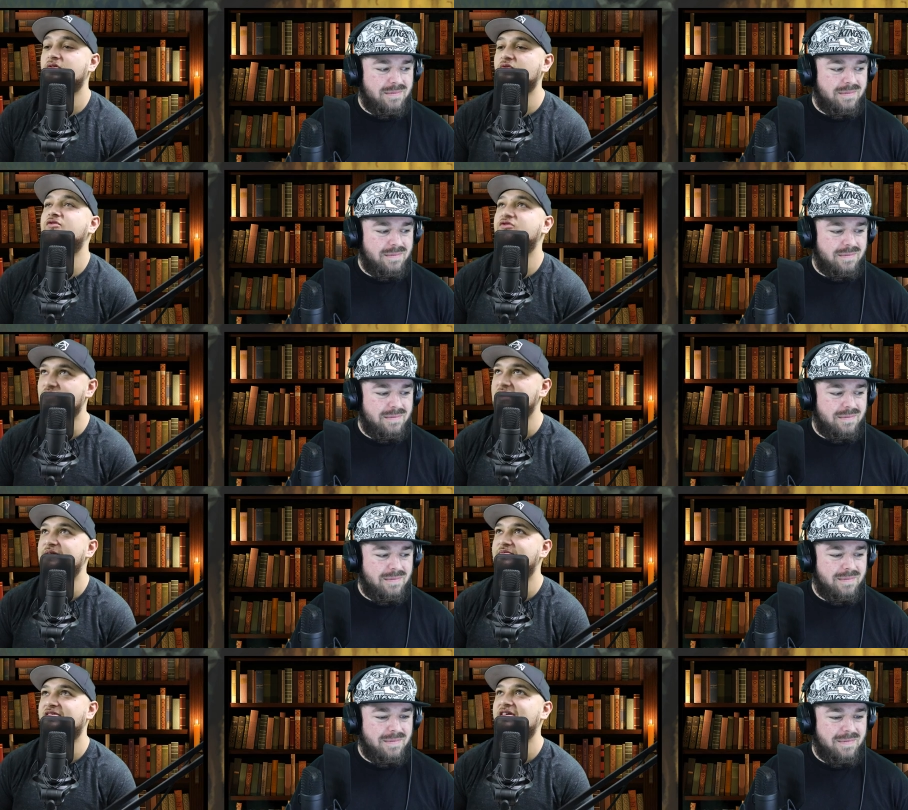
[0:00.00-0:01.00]
Speaker 1: Whose
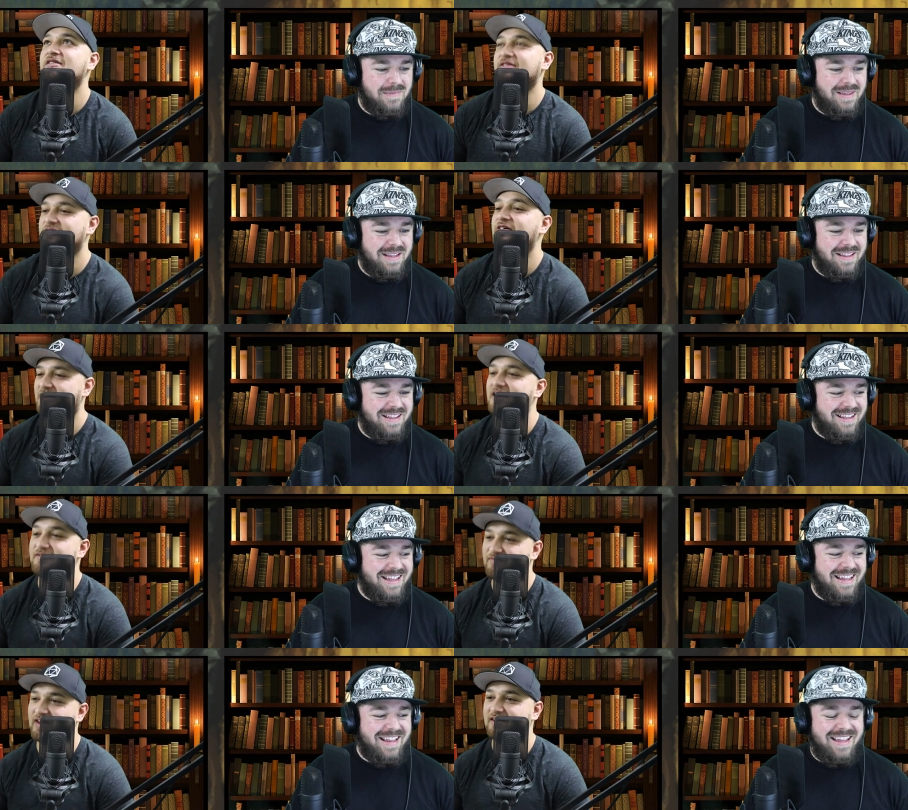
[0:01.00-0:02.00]
dreams the dark god
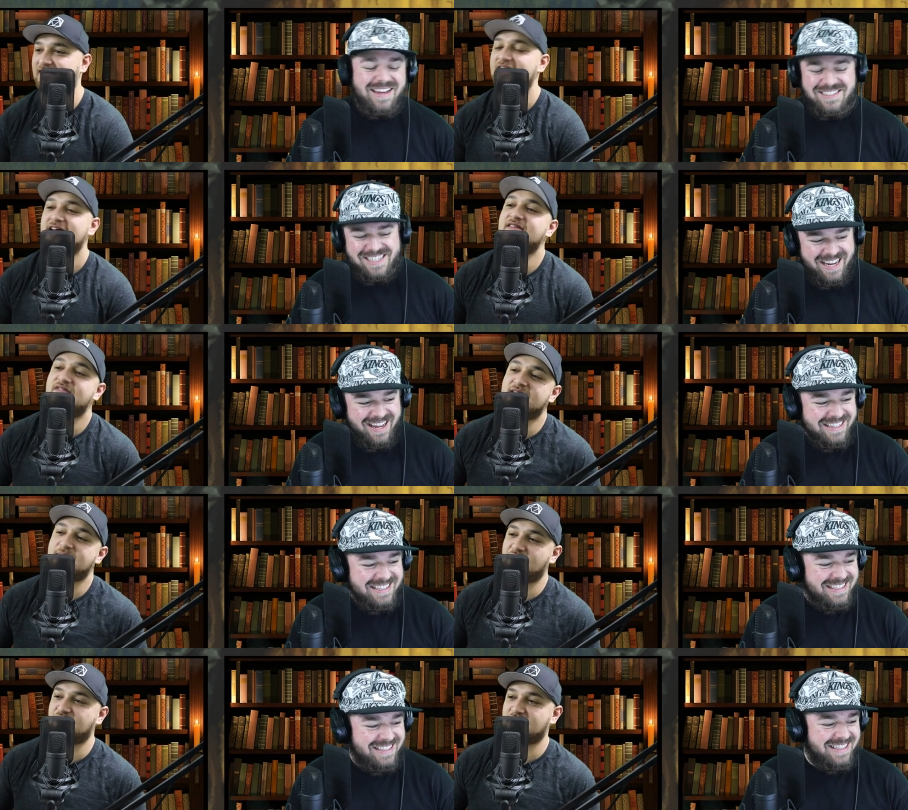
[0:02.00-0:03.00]
invades. I see. He yeah. invades
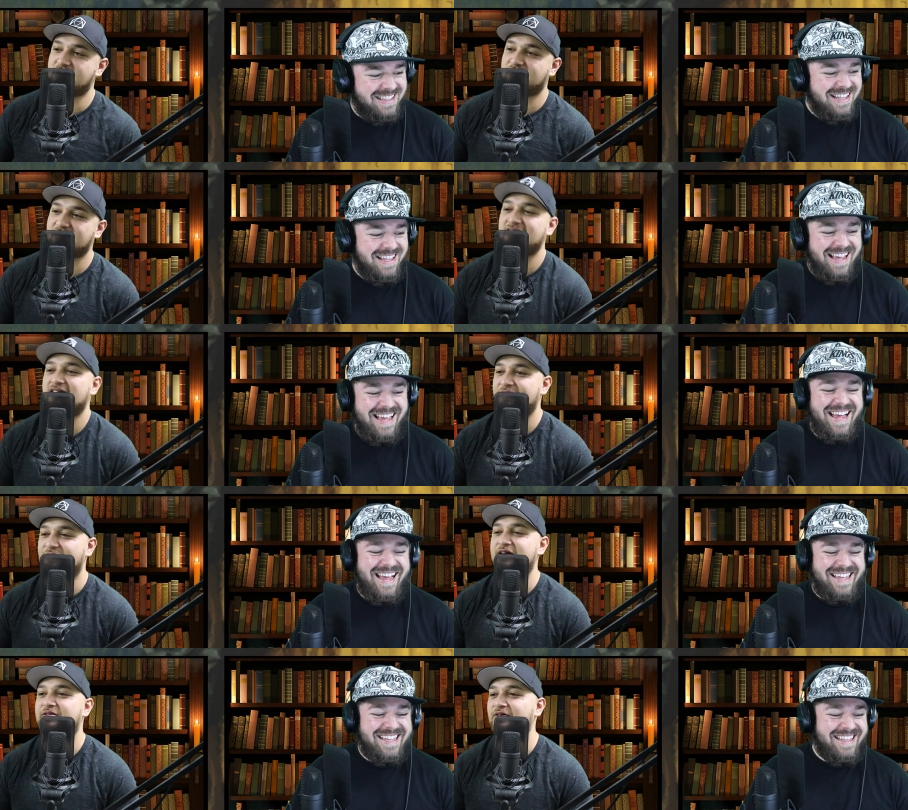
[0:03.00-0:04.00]
people's dreams. He's kind of like
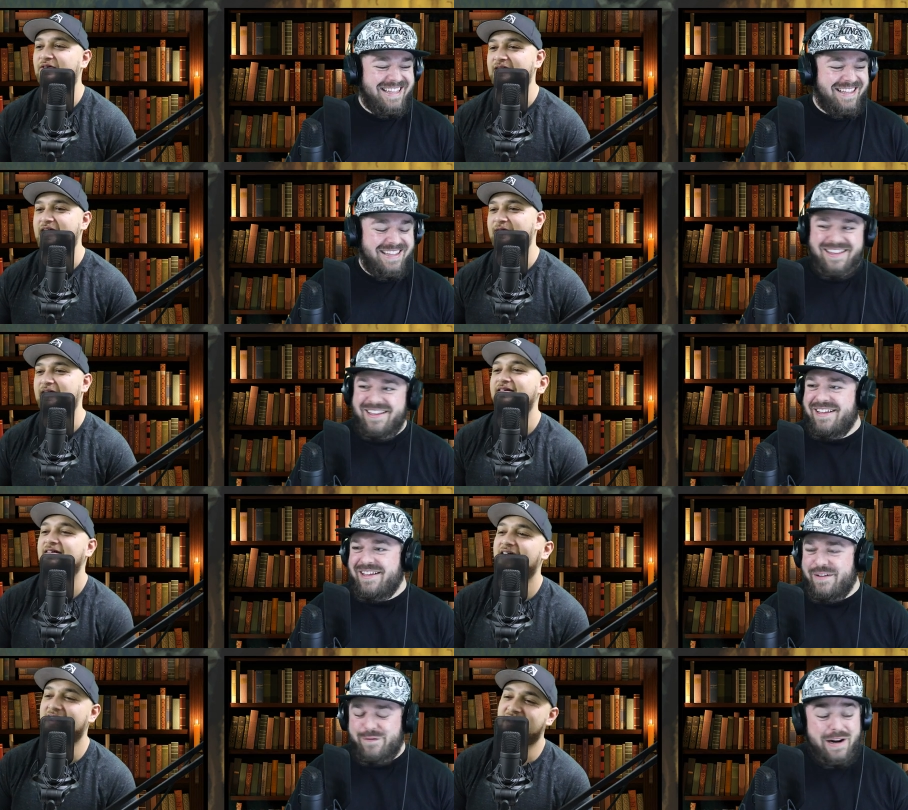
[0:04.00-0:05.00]
Freddy Krueger in that way. I